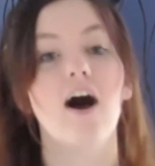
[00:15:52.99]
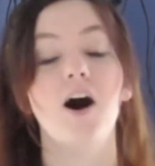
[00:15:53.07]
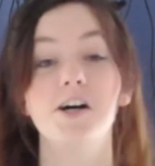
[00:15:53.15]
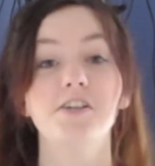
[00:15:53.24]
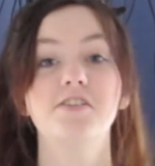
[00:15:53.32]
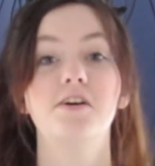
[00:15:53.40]

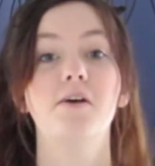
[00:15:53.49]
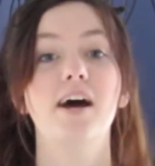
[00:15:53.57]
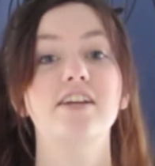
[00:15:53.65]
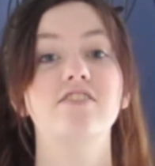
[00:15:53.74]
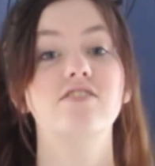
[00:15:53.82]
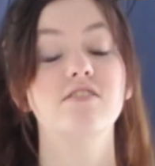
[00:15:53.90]
Also,
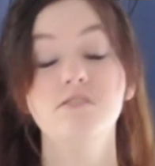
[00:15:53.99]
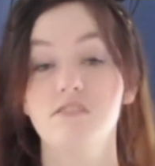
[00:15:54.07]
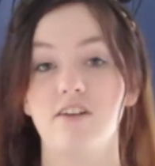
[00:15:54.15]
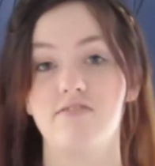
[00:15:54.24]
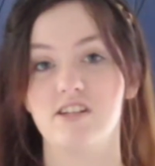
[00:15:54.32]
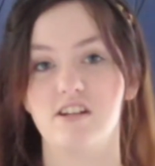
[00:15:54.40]
I do
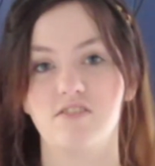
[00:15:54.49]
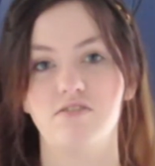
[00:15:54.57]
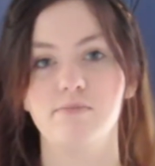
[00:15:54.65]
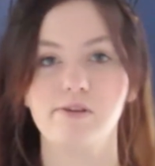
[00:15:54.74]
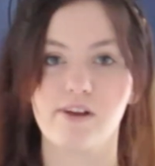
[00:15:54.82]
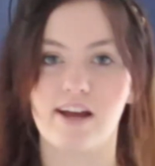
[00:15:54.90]
love to hear
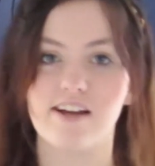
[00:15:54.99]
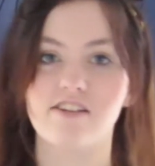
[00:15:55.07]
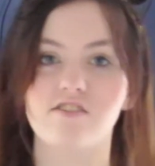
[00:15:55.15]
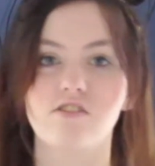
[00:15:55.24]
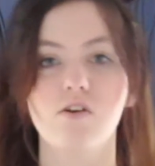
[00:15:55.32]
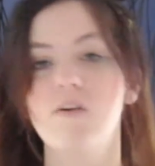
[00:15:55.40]
from you guys,
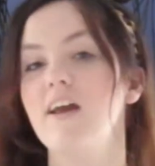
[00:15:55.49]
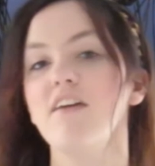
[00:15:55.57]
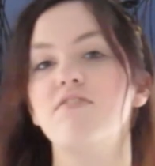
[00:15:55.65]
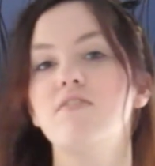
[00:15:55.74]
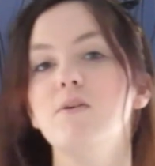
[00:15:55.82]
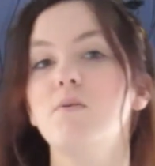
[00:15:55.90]
so
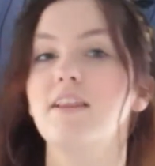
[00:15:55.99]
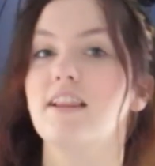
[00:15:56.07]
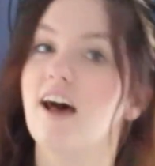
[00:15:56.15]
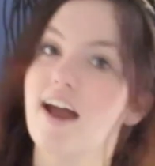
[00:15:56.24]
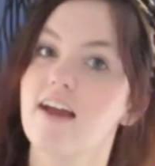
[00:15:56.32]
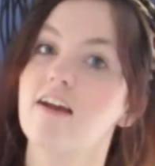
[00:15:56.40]
if you would
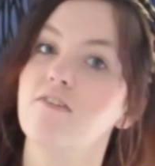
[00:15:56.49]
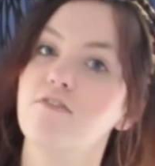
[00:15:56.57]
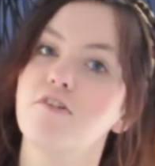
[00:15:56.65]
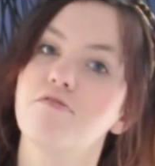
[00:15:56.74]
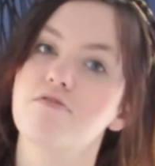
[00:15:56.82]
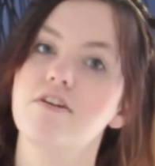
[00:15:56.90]
like,
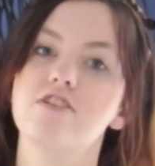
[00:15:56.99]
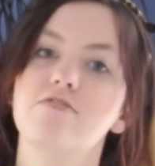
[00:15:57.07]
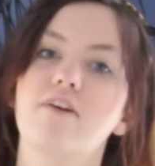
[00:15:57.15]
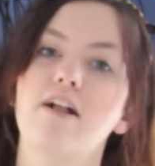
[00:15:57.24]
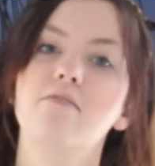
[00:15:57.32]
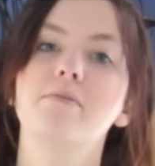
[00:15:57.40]
feel free to
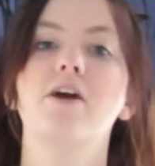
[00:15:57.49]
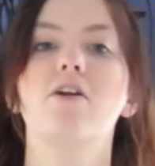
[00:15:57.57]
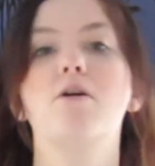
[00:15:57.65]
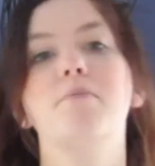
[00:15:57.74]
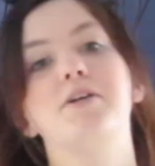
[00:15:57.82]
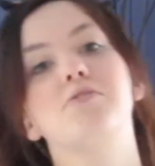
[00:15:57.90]
follow me on
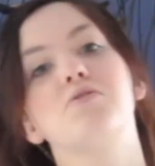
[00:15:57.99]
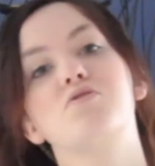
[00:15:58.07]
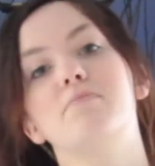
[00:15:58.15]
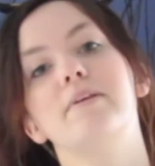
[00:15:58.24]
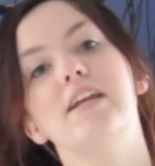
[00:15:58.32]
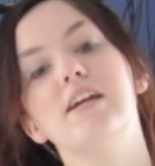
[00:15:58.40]
all my
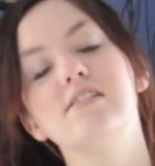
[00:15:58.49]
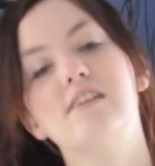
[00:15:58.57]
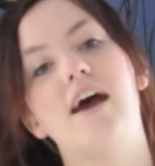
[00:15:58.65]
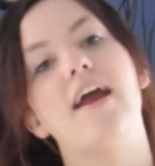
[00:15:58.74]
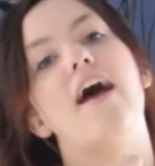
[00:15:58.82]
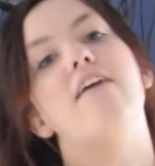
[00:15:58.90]
social medias.
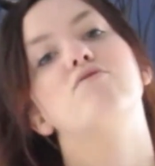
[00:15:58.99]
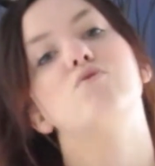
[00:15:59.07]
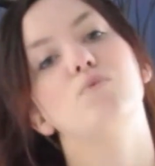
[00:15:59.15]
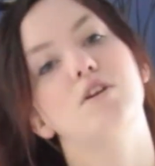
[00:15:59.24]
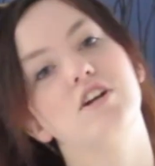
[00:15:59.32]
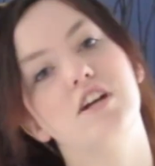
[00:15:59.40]
I have
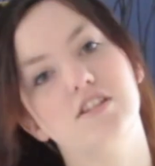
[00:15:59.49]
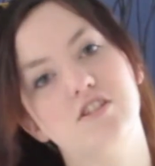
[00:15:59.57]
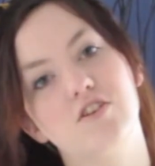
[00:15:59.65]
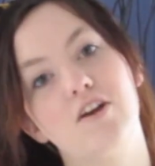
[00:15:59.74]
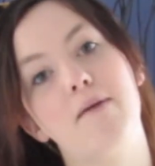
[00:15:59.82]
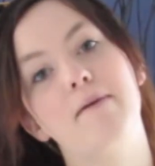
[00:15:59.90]
Twitter,
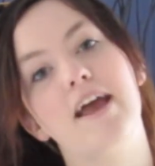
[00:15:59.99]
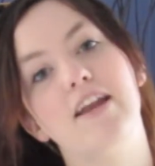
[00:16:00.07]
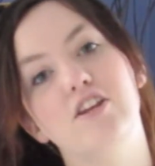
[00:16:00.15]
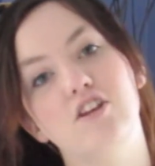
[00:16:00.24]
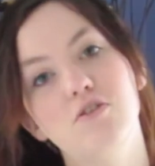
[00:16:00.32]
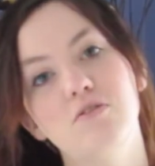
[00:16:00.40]
Instagram,
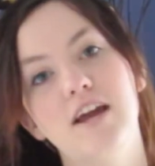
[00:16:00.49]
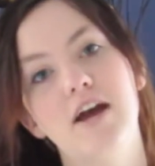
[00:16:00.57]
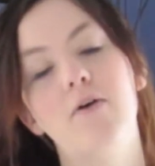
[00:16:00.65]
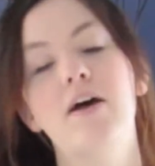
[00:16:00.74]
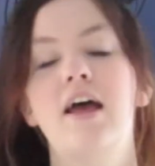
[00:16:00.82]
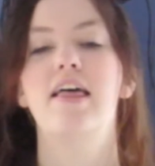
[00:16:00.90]
and
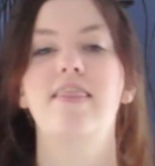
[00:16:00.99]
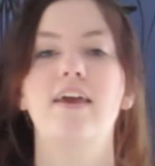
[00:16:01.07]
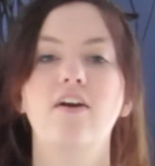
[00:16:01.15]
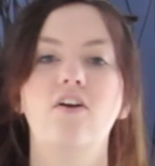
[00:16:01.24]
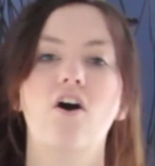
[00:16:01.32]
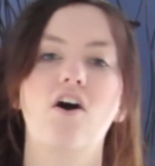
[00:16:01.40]
YouNow.
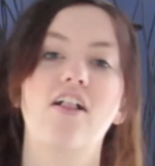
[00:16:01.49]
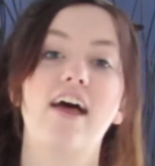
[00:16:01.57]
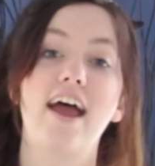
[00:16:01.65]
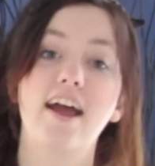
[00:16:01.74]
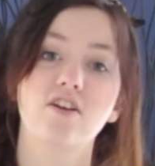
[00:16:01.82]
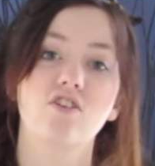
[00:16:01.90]
They are all
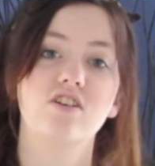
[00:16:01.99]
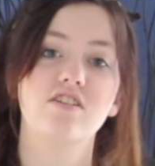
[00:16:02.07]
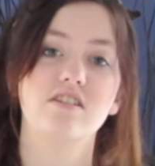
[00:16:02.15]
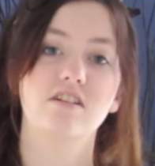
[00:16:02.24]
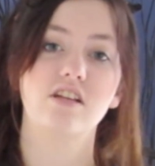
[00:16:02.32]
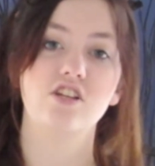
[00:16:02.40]
at
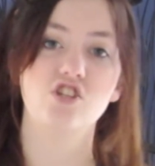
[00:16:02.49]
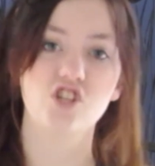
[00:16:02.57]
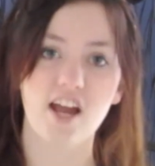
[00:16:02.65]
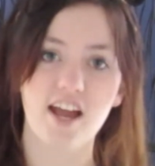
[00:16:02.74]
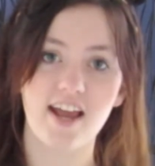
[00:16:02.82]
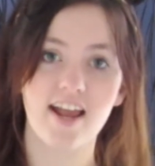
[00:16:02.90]
Christa Leigh
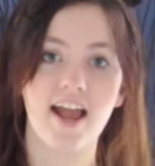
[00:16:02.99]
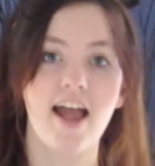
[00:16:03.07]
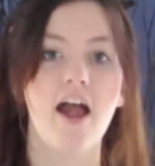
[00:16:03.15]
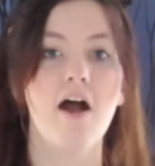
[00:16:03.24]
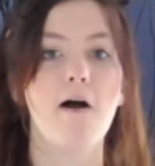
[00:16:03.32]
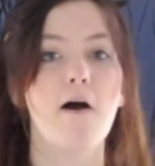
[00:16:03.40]
J.
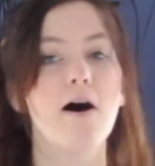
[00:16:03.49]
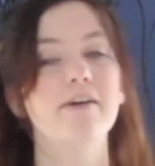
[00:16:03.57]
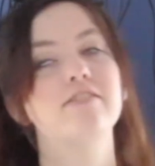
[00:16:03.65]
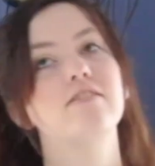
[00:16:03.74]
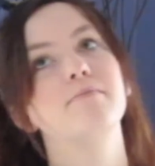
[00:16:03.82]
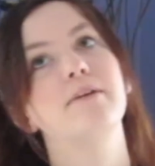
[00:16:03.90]

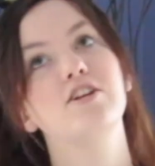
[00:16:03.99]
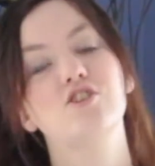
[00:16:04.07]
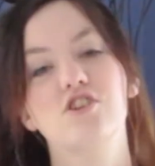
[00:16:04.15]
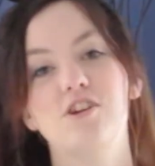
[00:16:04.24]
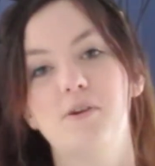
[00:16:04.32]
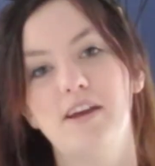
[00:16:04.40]
Also, make
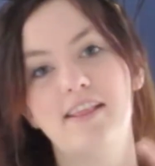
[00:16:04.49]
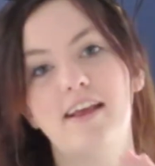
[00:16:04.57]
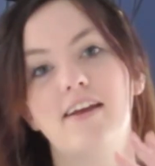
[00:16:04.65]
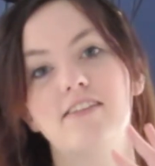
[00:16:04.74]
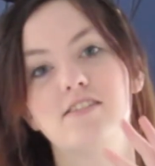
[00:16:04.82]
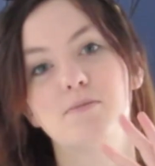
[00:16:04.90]
sure you hit
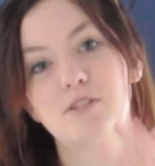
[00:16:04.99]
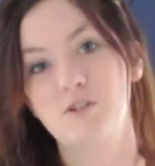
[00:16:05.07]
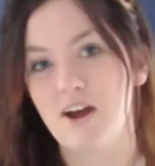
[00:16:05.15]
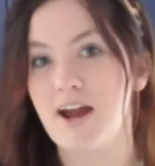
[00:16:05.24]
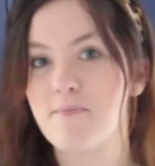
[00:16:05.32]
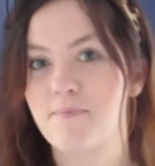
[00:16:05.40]
that
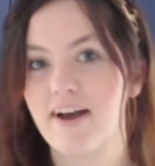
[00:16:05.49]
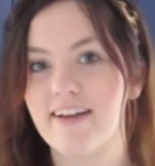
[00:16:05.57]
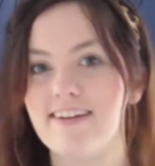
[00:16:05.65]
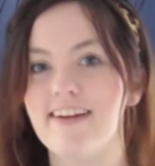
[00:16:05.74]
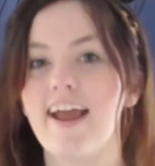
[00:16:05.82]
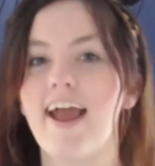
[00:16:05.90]
subscribe
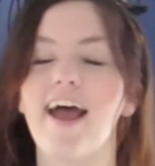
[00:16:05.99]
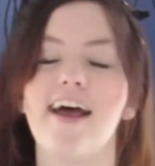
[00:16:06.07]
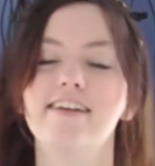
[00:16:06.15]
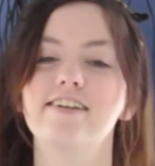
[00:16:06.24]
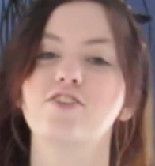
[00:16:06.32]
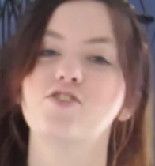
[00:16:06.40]
button
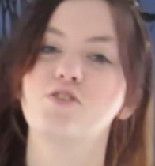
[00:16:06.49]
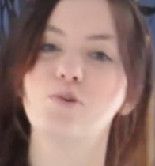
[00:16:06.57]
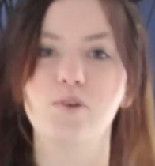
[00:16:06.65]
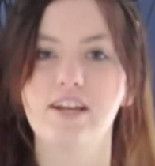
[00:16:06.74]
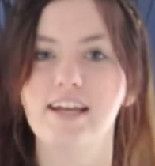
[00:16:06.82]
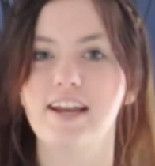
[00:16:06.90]
and
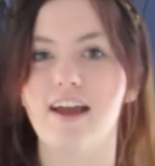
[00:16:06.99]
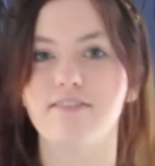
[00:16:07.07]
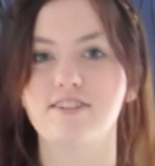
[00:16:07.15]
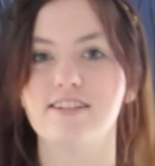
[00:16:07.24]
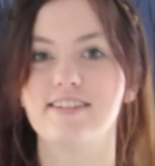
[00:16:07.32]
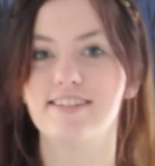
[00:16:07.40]
tune in
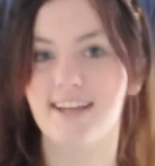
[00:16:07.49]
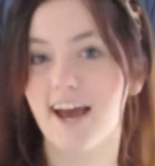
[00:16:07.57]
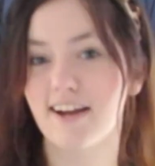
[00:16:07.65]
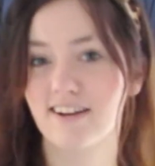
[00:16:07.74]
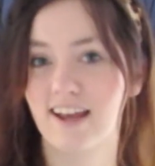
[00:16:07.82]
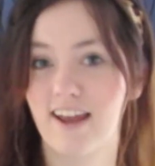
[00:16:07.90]
every
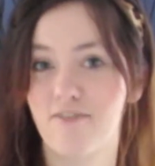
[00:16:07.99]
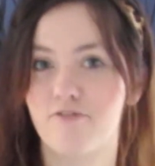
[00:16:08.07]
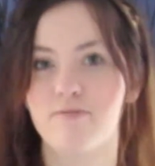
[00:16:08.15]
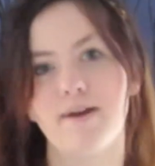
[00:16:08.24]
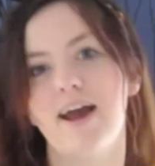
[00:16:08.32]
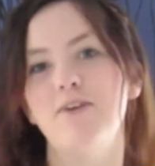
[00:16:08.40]
Saturday for
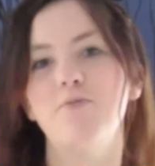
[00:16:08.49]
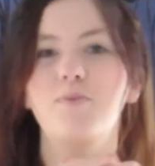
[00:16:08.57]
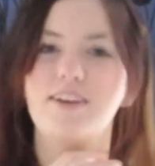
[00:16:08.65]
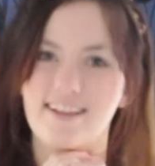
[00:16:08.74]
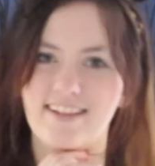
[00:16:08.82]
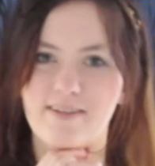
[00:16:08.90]
my
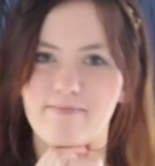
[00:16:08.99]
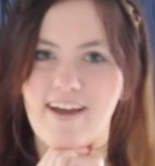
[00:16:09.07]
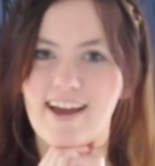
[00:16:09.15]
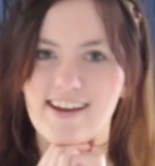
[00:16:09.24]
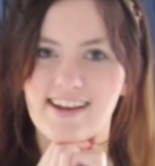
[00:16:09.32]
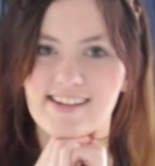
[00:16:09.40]
weekly
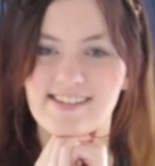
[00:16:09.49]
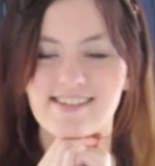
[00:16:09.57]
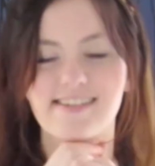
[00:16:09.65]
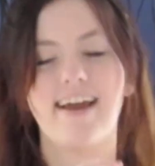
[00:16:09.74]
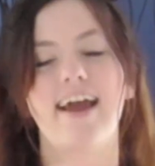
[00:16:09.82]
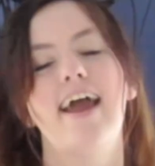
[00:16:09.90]

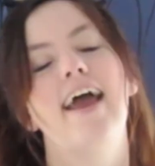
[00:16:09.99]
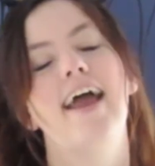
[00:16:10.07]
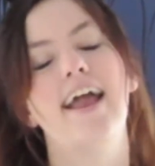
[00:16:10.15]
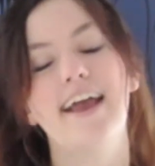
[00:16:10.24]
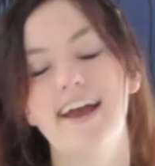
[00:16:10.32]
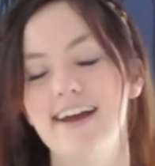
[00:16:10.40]
madness.
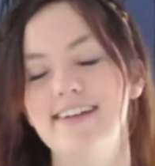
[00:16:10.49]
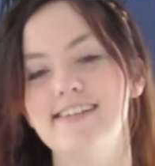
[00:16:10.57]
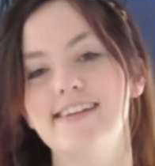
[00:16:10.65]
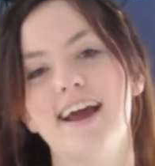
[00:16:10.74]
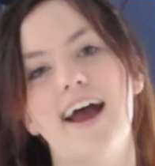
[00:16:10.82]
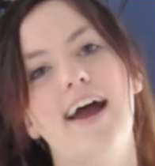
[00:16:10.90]
And
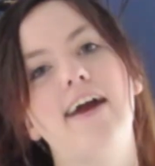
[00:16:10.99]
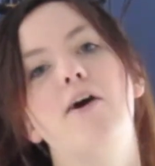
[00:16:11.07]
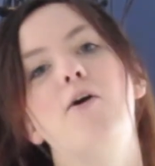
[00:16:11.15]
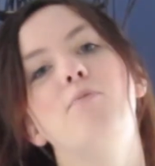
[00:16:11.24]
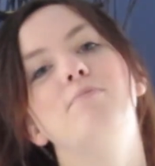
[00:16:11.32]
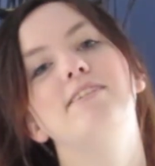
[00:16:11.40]
I
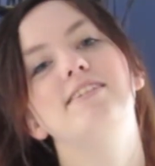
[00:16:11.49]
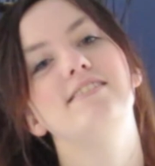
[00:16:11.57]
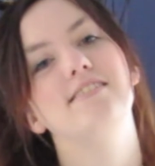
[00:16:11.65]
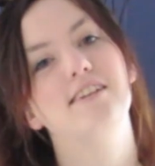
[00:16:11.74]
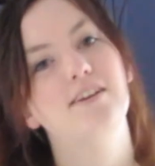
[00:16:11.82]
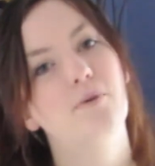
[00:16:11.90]
hope to
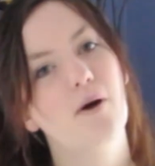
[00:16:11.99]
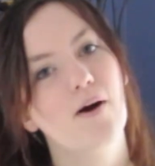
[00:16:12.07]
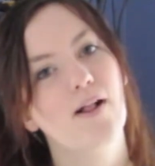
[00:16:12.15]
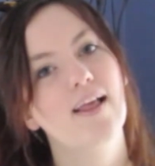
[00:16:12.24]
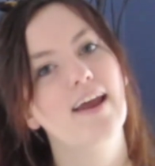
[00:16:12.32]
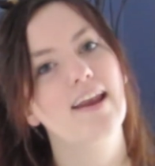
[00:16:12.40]
see you
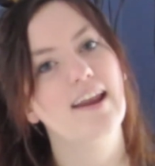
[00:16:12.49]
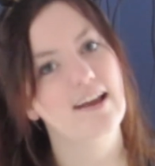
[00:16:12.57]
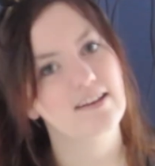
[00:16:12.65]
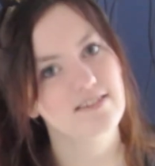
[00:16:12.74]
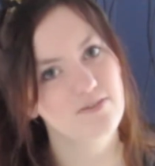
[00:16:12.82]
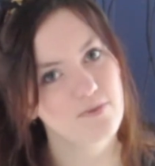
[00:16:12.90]
all
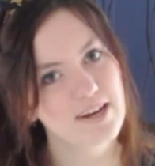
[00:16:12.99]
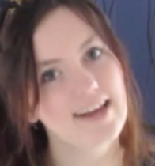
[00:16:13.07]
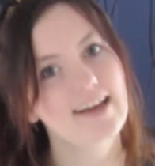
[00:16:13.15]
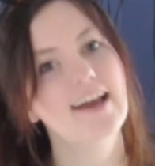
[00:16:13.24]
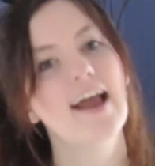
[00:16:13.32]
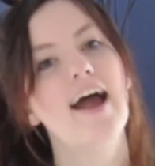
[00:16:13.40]
next
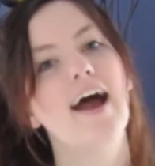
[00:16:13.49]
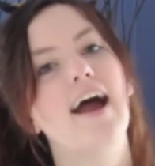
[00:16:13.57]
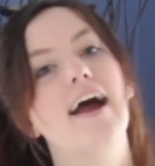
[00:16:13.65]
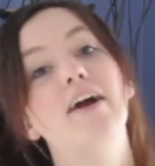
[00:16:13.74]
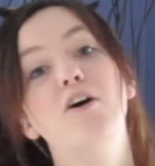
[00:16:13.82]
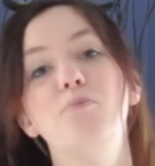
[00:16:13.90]
week.
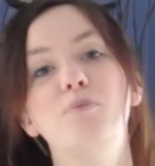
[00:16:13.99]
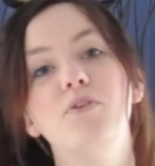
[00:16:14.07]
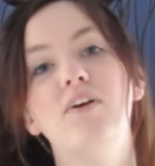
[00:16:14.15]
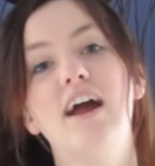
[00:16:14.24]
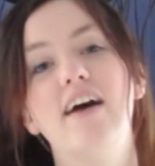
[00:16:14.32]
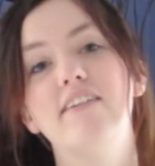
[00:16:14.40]
I hope you
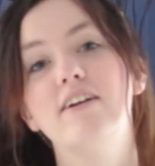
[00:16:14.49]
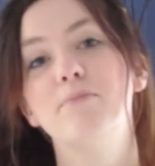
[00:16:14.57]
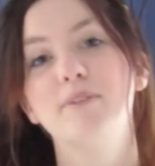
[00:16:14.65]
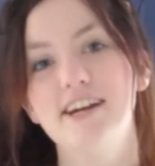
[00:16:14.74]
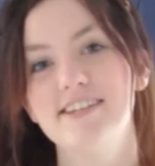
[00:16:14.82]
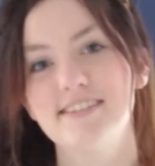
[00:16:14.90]
are having a
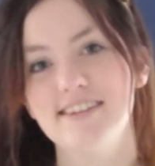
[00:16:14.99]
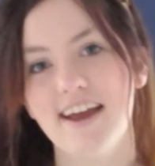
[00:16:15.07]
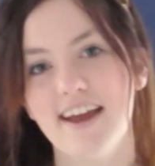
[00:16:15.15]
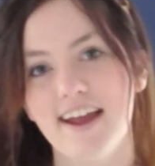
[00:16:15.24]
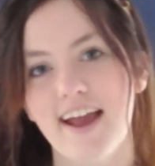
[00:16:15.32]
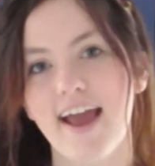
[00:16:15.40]
blessed
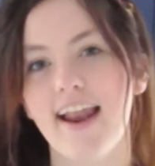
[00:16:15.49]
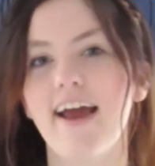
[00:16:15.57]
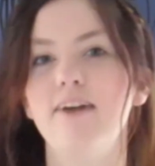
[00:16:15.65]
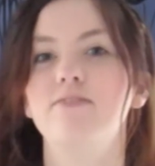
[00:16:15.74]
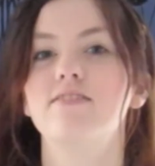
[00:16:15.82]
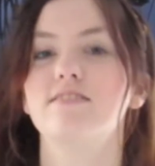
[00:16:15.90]
day, and
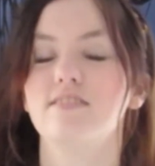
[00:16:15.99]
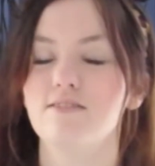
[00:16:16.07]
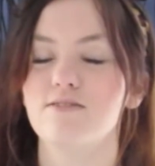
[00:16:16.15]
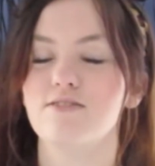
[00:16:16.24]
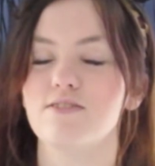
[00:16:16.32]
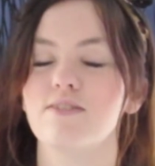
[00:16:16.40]
I will see
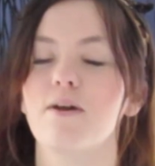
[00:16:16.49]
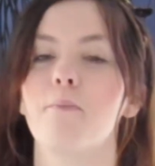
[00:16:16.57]
you soon.